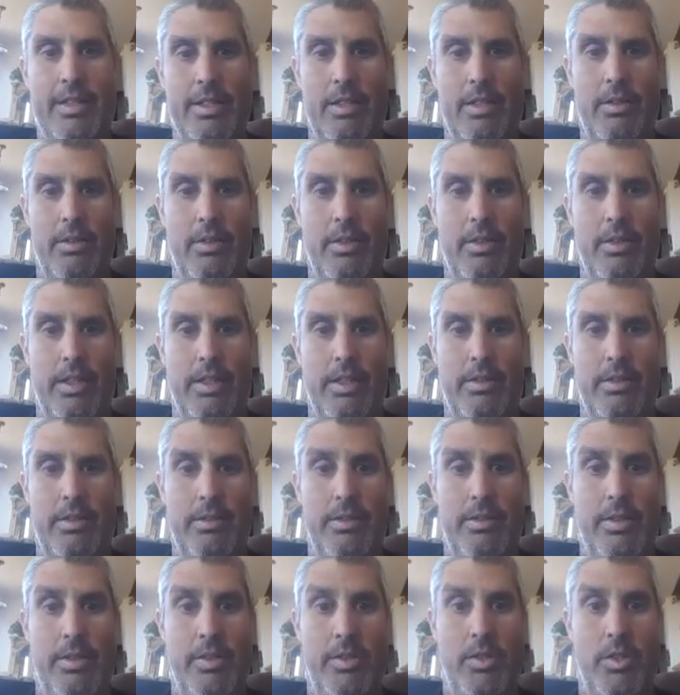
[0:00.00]
So it
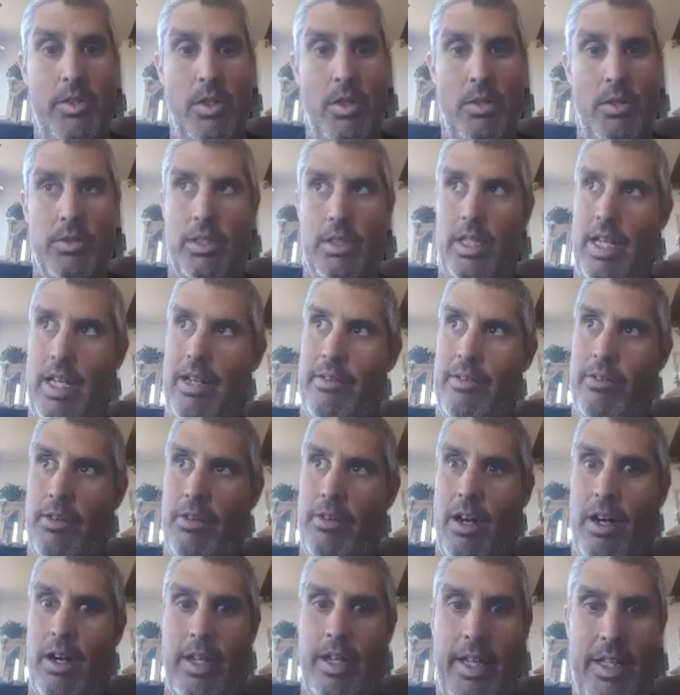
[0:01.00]
shows a lot for
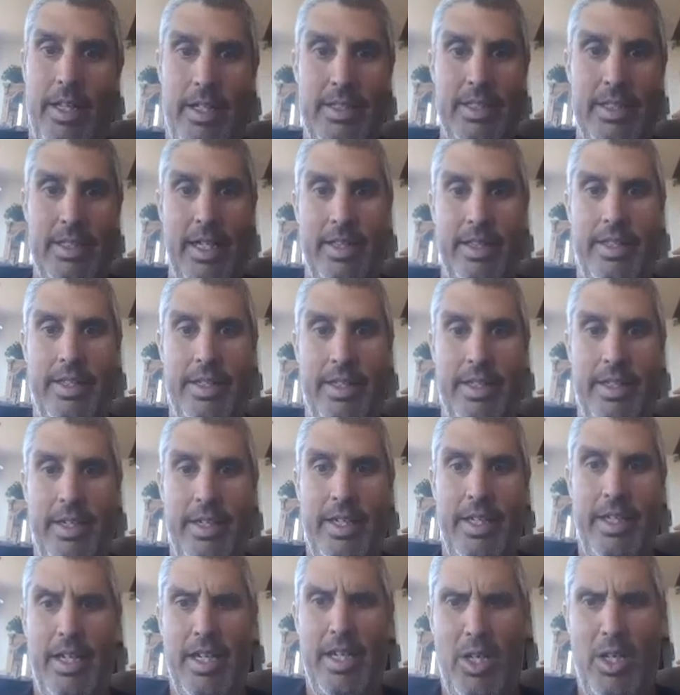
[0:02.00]
our kids, and I think
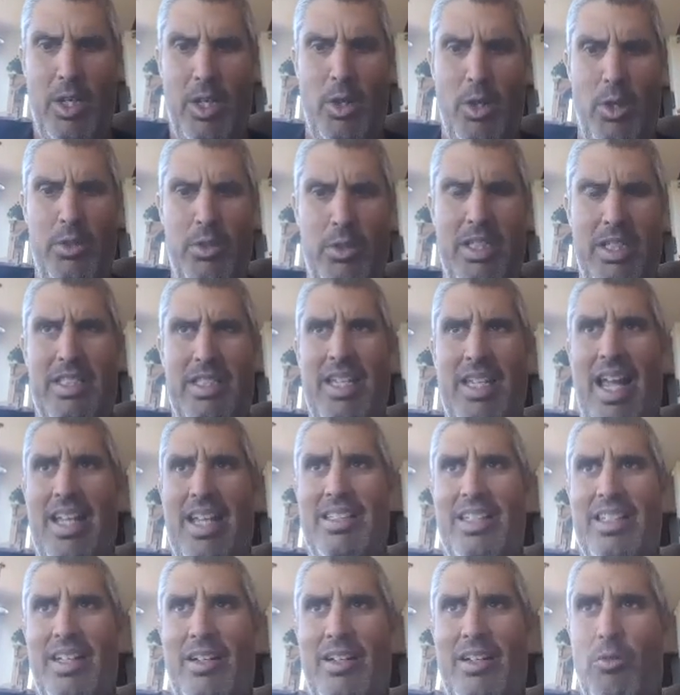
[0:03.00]
Cruces
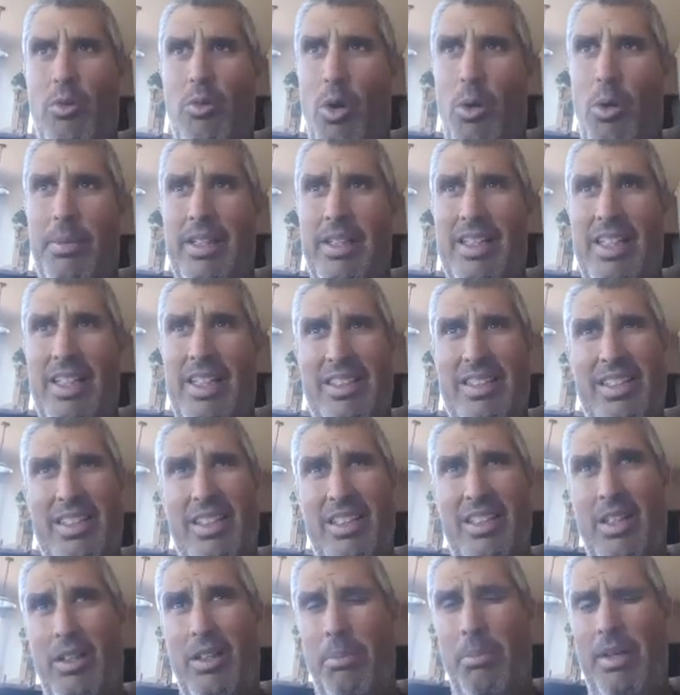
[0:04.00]
has an enrollment that's a
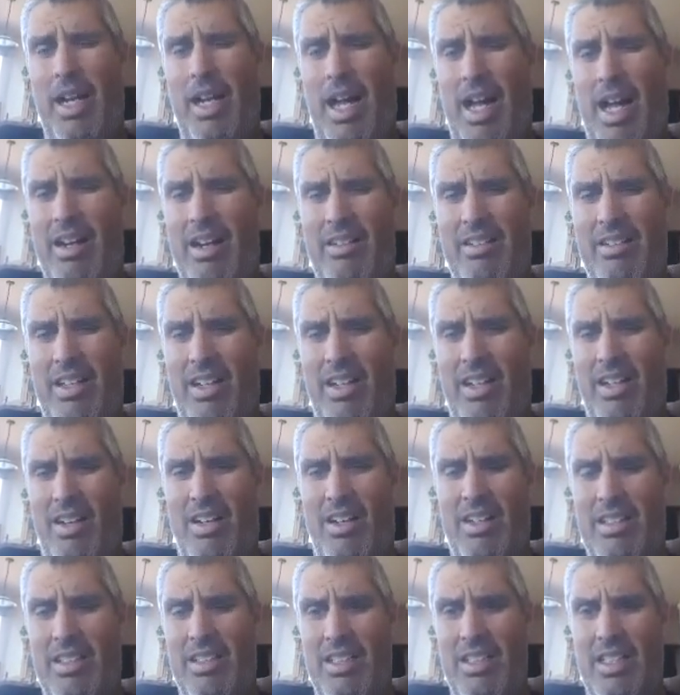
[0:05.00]
little bit higher than
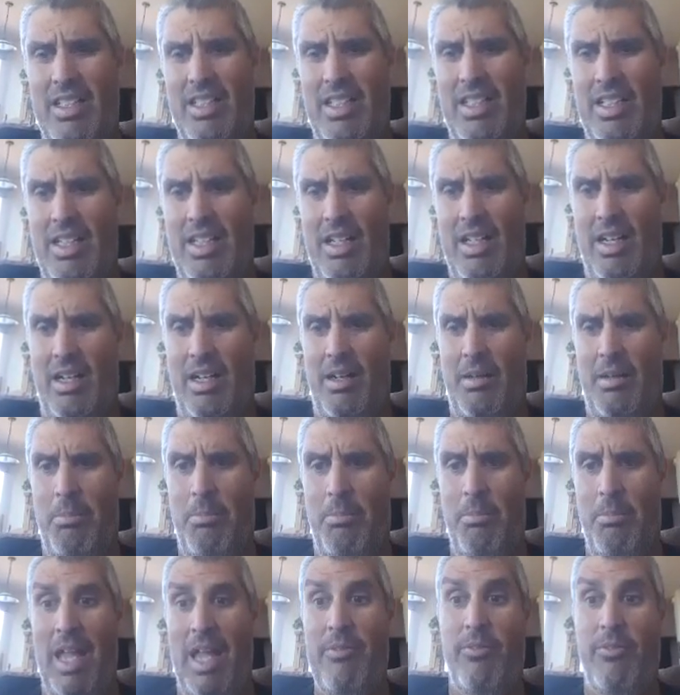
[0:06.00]
ours.
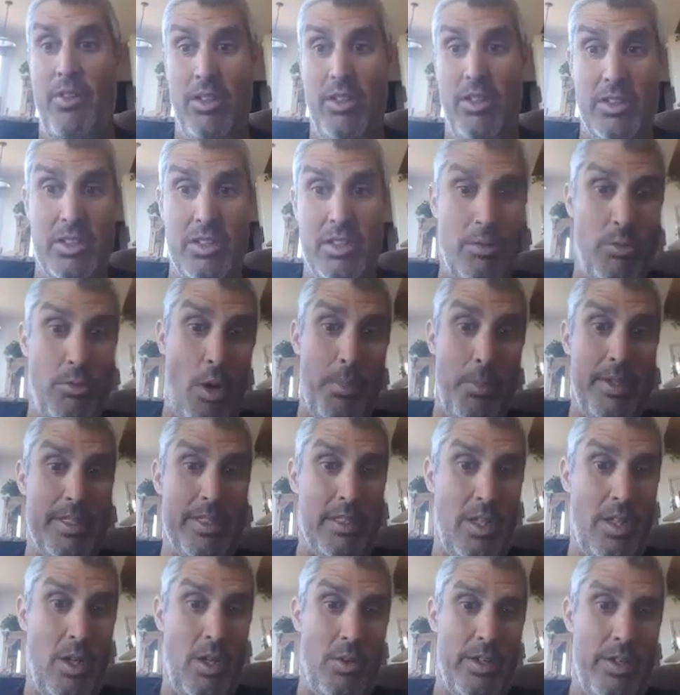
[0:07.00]
Mayfield's
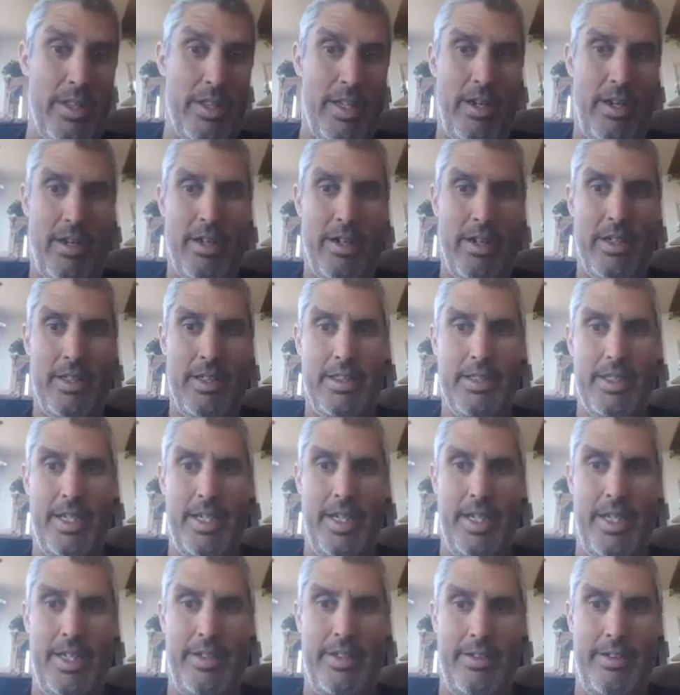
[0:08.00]
enrollment's lower than ours,
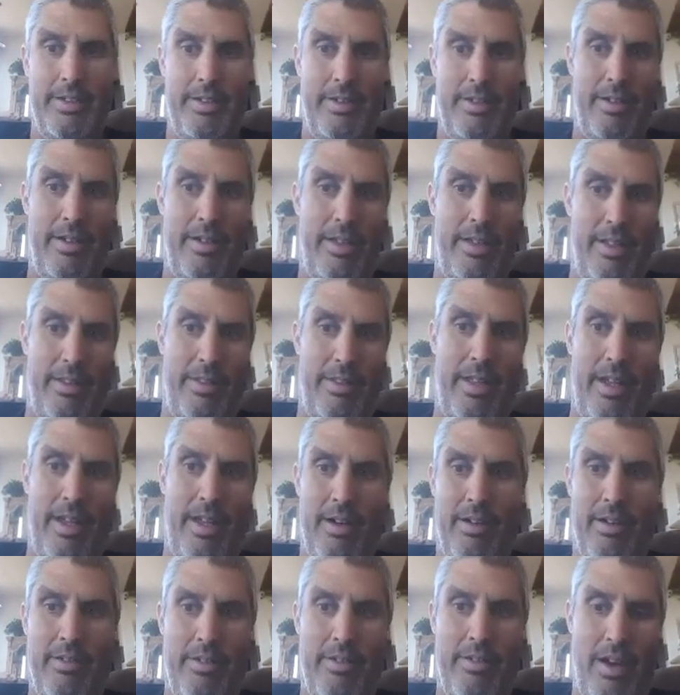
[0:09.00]
and
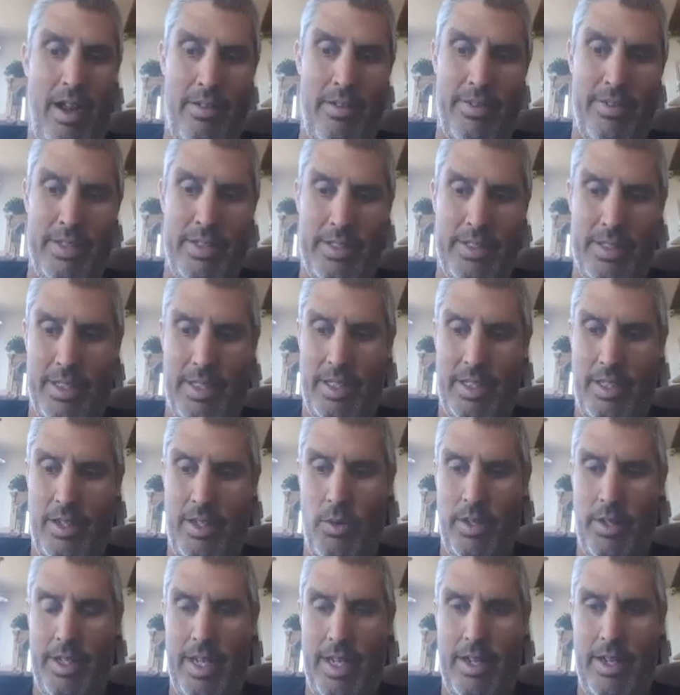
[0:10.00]
they're obviously
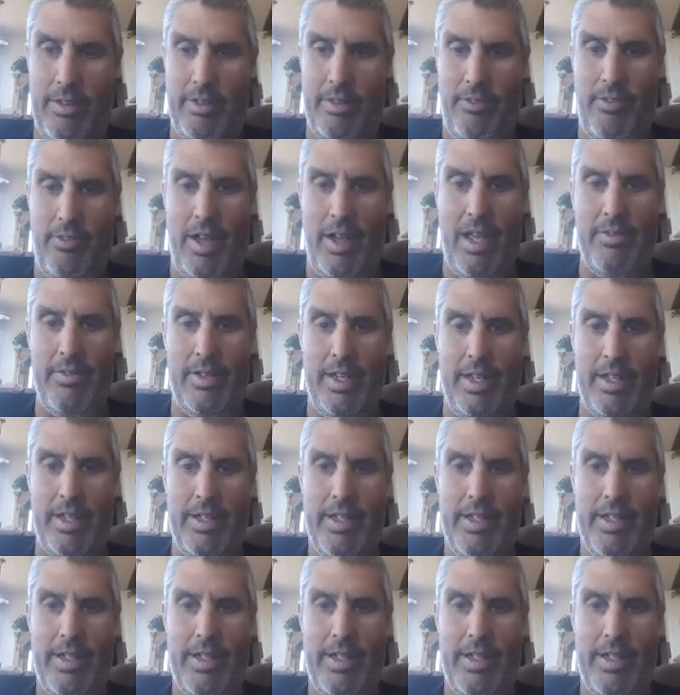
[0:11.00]
going down to 5A.